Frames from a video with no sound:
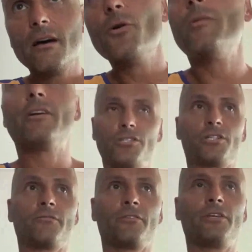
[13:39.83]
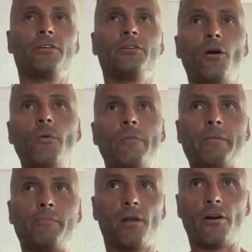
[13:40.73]
No, normally you're conscious of,
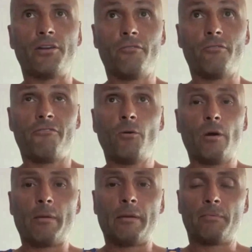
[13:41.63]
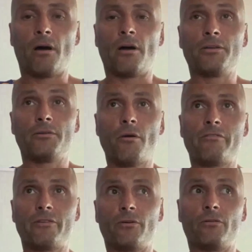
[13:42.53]
you know where people are. You can feel where people are.
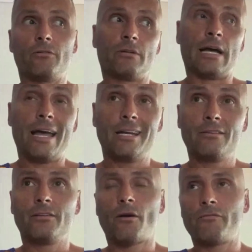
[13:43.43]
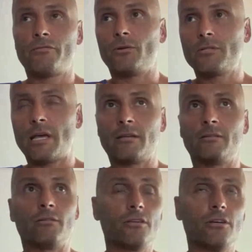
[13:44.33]
You know if you're ahead, or you know if you're
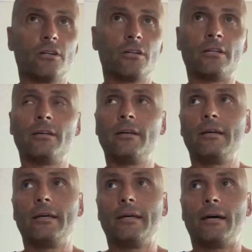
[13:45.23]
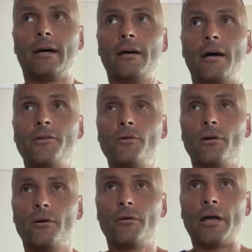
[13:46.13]
second or third. And I
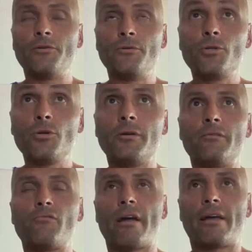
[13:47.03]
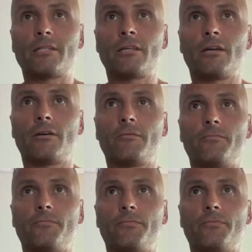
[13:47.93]
knew during the race
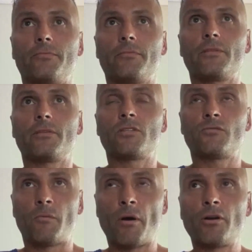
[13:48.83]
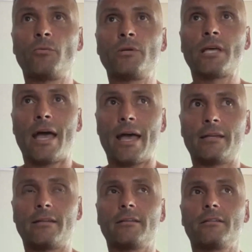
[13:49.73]
that Svoboda was
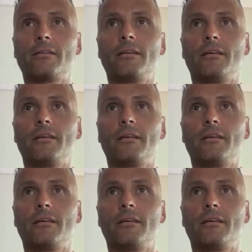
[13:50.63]
ahead,